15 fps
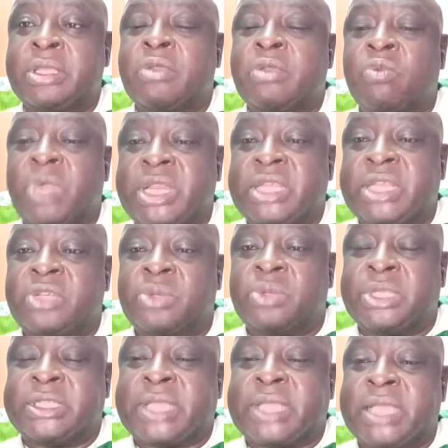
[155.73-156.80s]
winning to
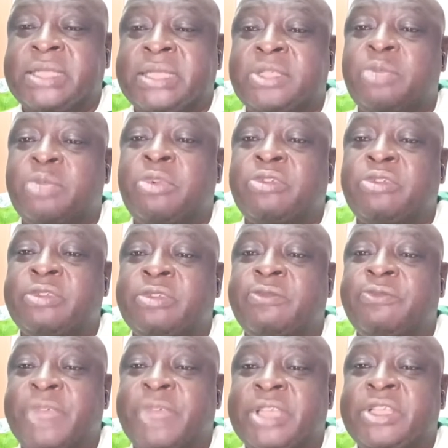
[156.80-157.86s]
his side some of the
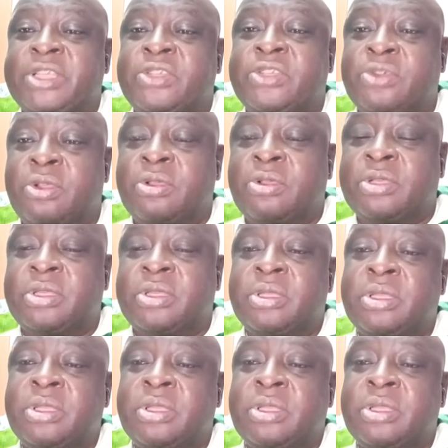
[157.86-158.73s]
very strong